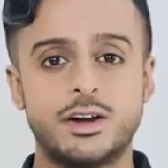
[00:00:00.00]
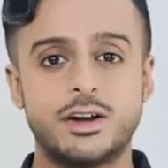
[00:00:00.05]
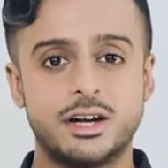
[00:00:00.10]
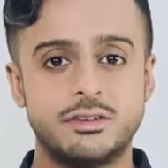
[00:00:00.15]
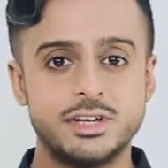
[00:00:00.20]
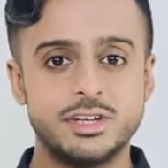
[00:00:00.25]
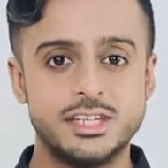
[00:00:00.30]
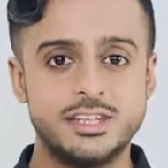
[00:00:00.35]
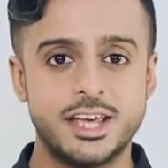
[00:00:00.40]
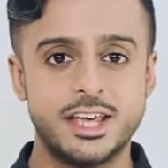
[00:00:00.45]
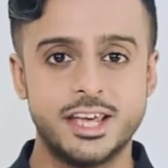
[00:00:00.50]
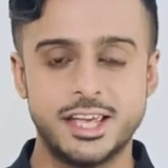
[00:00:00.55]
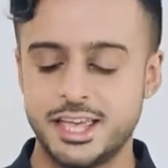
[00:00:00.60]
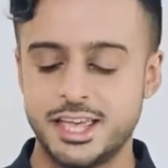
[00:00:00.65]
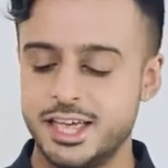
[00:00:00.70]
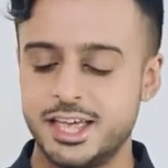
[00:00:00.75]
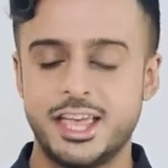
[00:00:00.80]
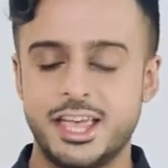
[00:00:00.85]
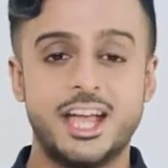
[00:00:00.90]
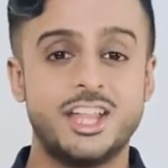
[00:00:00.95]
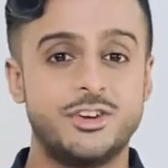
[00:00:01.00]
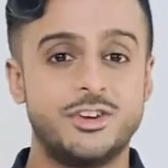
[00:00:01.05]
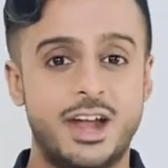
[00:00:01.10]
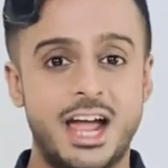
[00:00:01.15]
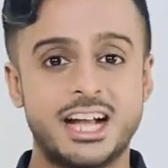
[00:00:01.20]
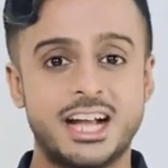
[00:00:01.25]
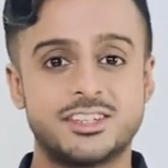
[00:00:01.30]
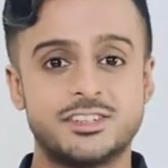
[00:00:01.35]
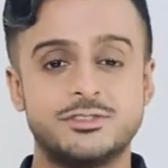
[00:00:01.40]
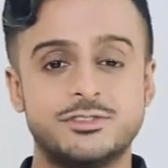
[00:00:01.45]
about every day and
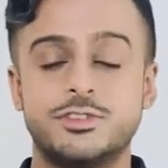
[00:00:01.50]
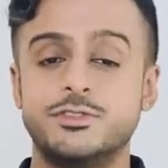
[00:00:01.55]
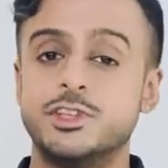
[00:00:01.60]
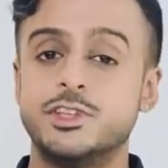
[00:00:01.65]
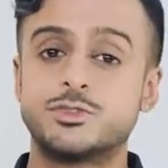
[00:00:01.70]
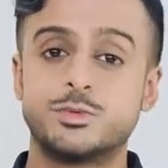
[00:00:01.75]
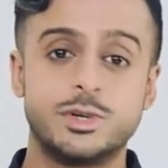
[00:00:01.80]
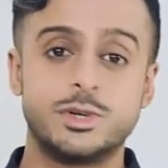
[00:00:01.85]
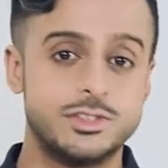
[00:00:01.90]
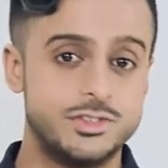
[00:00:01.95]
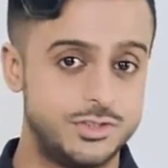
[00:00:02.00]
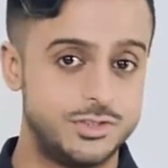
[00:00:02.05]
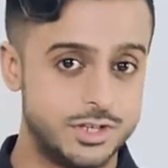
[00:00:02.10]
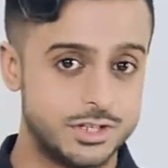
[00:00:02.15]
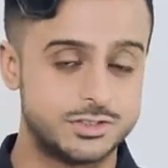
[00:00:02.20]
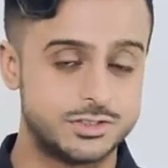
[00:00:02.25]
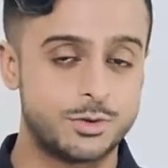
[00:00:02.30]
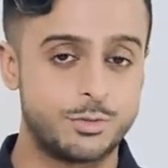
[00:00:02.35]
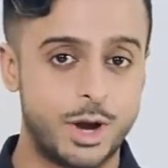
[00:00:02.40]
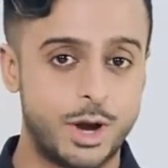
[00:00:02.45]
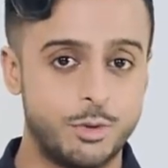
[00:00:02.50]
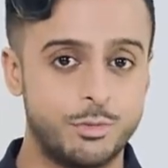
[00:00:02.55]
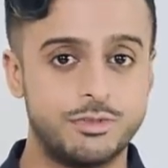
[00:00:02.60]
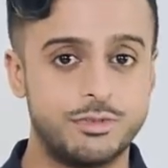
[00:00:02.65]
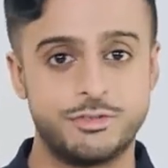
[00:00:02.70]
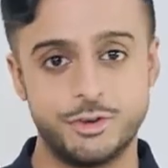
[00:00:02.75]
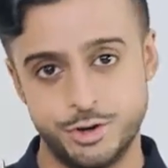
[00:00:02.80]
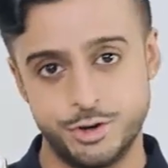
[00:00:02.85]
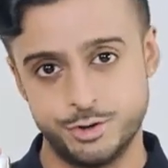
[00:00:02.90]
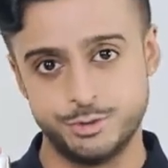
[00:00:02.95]
you're active, this one is just the right
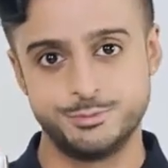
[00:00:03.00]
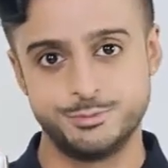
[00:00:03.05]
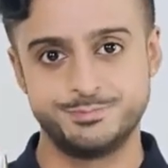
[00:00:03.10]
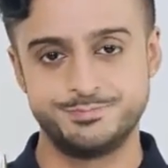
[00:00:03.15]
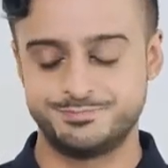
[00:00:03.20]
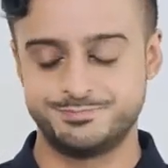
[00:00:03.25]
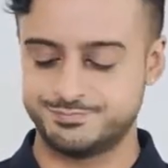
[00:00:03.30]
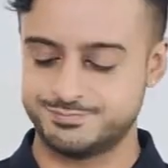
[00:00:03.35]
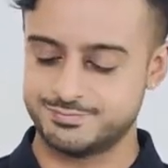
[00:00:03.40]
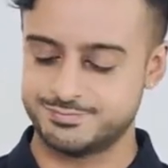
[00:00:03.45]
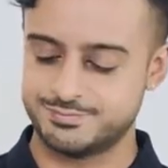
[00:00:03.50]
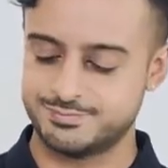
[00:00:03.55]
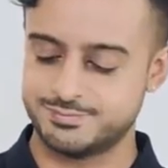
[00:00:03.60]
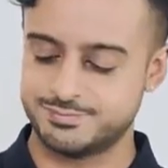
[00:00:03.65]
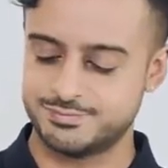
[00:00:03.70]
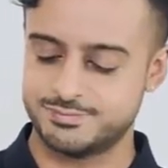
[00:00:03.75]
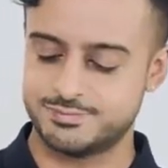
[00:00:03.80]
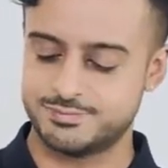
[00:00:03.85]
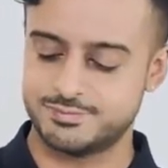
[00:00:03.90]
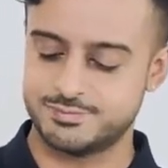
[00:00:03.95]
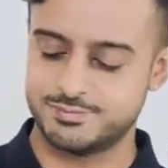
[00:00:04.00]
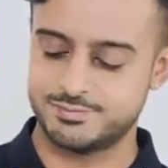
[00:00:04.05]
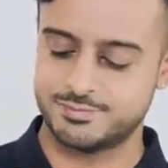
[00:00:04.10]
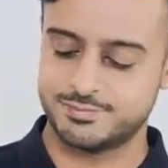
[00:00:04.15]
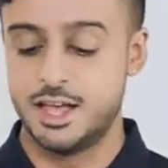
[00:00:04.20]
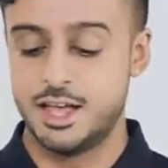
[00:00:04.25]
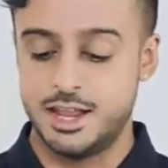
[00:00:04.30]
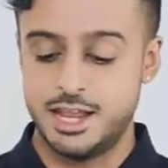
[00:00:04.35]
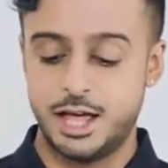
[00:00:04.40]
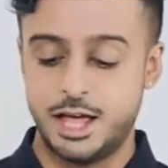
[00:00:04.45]
one for you.
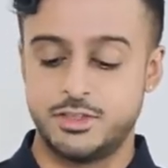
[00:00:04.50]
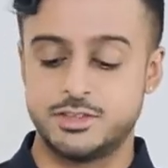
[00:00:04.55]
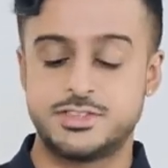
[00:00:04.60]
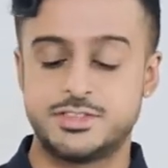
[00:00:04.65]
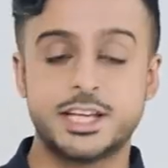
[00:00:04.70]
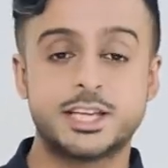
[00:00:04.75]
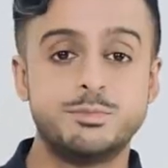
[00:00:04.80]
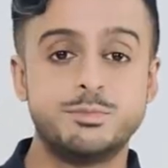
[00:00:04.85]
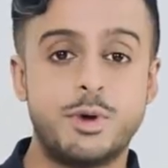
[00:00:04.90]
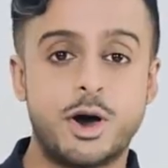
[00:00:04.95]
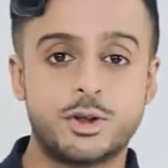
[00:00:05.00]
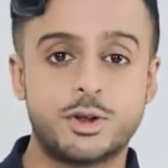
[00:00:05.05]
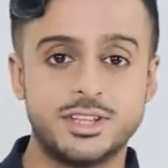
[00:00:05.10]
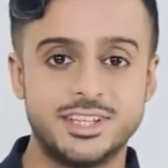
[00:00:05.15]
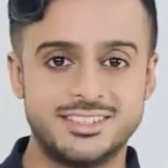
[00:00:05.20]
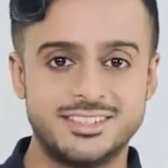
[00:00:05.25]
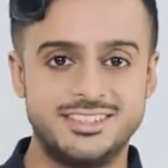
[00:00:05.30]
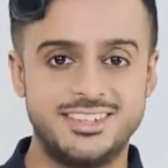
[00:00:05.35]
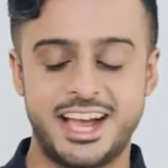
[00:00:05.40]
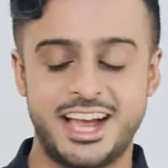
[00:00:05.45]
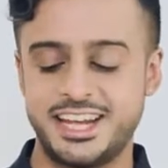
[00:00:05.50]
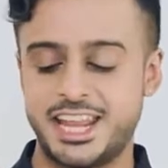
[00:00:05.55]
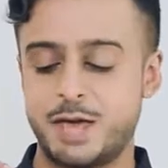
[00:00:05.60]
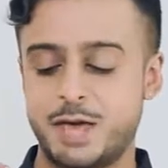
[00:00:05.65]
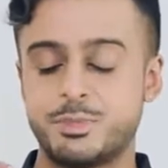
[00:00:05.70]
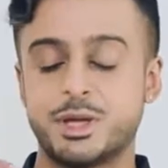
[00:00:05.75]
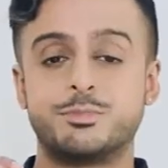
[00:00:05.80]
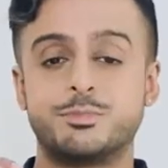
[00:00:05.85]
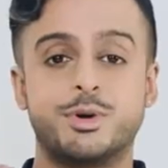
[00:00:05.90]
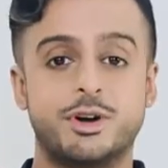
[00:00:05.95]
Now the second bottle is
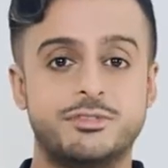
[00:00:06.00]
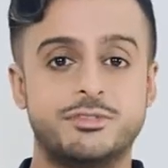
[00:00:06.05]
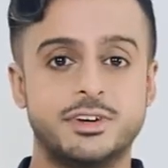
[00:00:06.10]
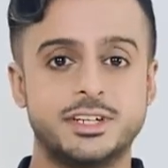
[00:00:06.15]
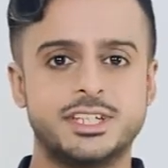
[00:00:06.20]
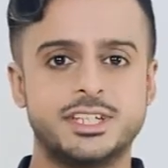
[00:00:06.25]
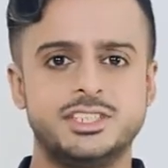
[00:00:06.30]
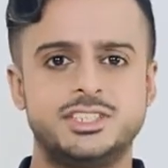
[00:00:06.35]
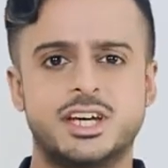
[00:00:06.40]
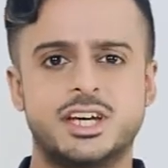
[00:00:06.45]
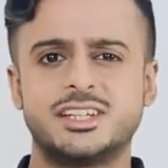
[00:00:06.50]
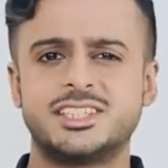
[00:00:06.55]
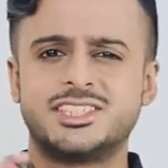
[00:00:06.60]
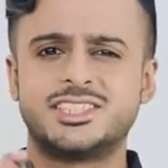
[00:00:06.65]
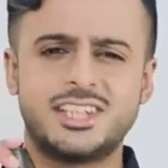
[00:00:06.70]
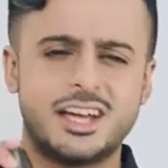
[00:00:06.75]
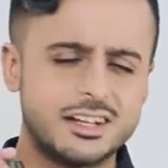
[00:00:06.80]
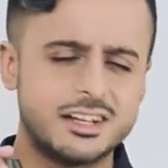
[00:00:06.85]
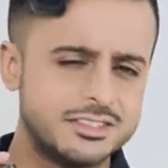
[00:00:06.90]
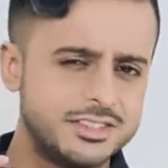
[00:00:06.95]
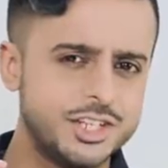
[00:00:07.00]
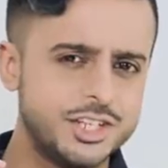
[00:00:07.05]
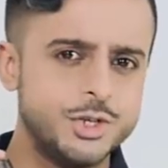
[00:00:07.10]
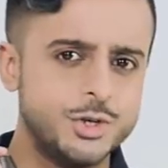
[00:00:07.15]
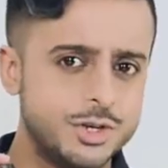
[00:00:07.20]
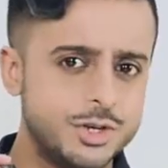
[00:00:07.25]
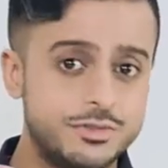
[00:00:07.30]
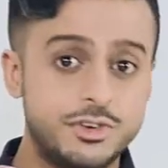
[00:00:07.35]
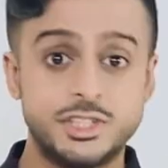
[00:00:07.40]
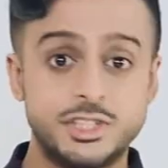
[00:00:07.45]
Dynamic Perfect. Jara
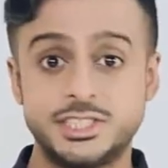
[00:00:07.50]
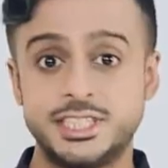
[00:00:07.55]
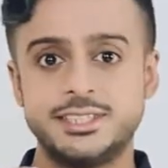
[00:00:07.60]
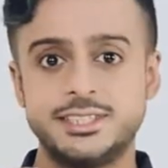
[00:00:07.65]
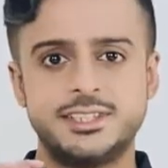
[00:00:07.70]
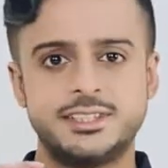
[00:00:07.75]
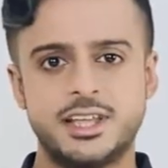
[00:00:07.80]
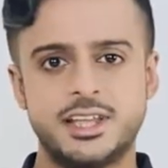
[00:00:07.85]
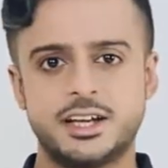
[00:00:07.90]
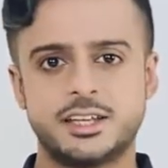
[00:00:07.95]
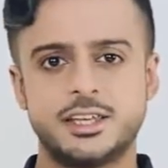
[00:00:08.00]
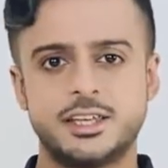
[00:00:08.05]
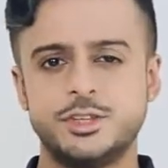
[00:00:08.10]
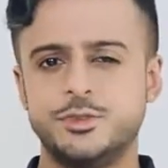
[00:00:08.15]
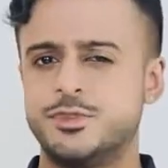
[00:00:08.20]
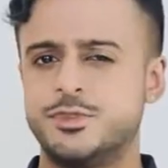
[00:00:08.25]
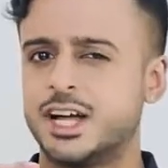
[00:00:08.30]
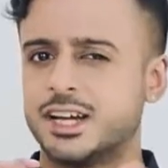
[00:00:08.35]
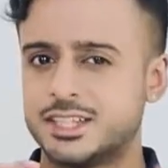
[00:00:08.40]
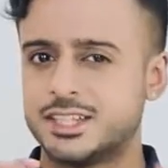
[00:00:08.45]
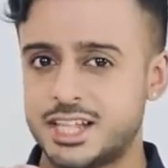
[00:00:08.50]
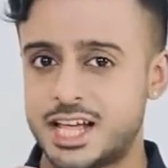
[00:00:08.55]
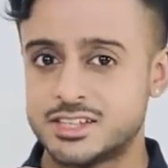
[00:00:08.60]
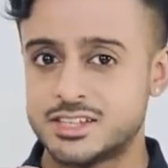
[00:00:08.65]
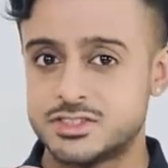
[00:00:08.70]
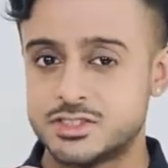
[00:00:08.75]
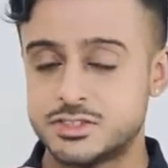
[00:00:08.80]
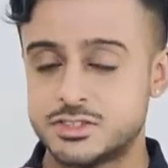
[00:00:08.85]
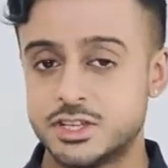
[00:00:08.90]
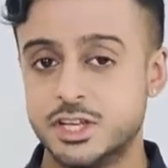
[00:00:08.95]
Sharadin University de you've got
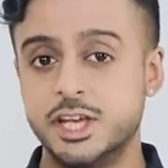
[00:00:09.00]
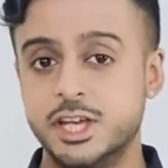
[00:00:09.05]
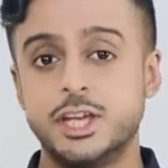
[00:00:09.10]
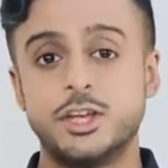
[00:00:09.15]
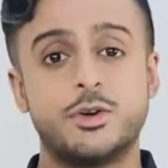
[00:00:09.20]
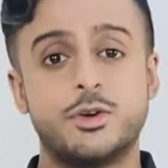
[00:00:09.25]
classes,